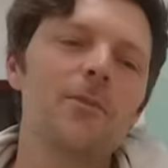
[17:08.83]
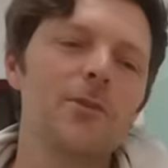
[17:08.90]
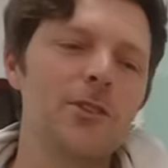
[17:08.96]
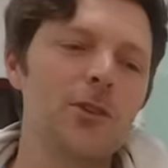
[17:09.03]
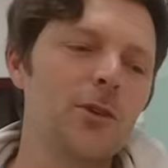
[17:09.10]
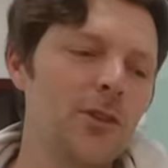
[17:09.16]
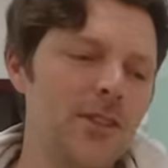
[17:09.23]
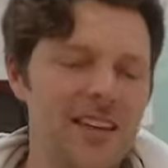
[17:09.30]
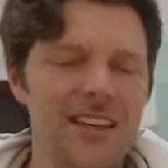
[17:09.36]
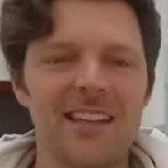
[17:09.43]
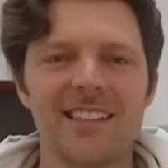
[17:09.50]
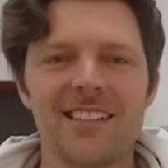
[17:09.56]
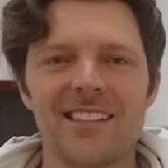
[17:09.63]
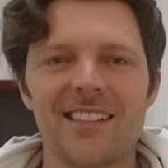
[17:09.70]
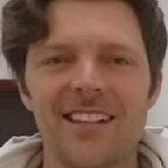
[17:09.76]
do
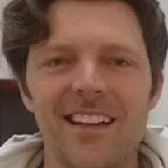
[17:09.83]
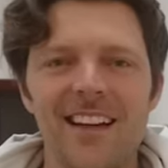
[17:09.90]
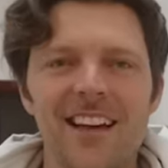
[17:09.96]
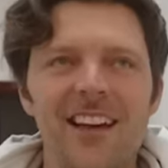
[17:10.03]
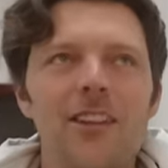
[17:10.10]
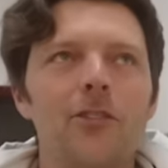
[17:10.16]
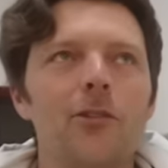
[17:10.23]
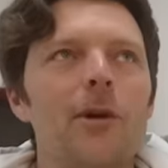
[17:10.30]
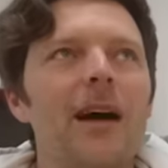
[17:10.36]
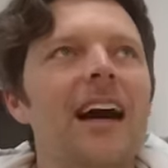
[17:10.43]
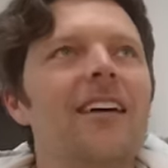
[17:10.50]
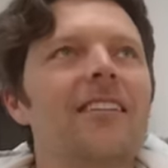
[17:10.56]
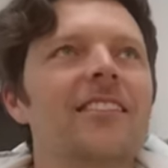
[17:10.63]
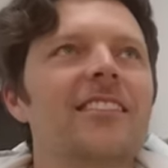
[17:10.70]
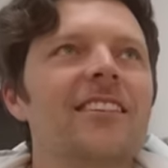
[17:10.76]
things
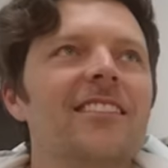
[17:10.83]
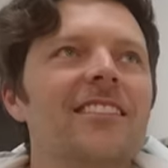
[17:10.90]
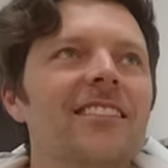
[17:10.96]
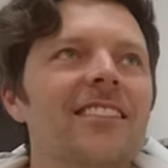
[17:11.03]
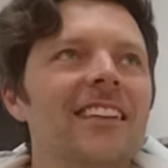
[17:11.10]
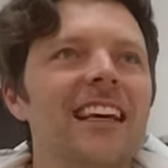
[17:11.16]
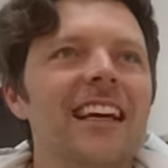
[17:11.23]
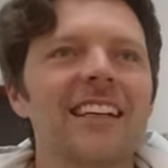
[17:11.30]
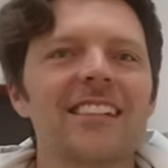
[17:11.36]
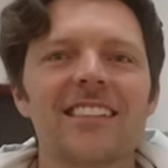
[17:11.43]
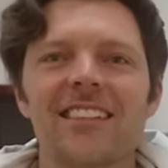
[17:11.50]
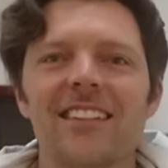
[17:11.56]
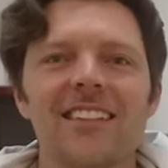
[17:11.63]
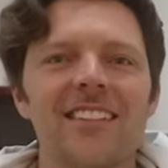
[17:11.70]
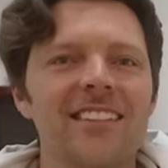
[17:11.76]
throughout the
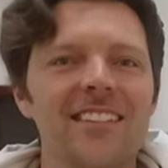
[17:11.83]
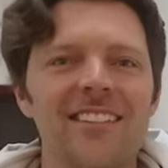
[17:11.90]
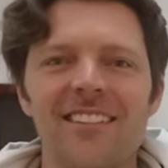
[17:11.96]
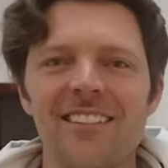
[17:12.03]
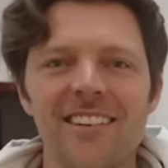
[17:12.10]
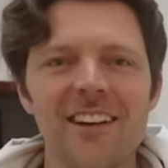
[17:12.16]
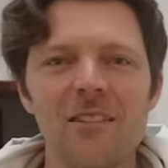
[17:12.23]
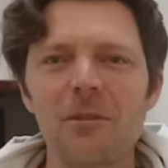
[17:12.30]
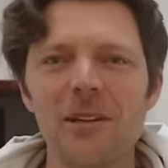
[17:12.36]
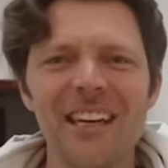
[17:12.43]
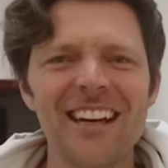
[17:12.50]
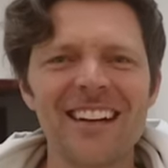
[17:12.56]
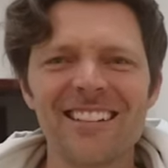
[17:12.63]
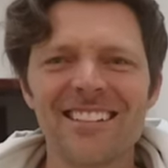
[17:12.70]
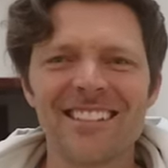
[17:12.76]
next couple
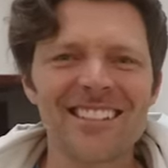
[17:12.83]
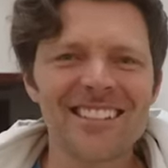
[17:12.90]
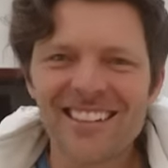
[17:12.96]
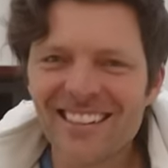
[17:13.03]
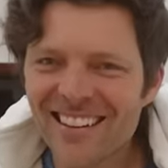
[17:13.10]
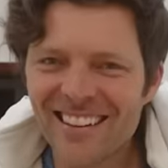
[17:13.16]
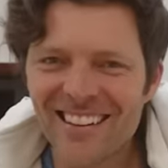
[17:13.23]
years.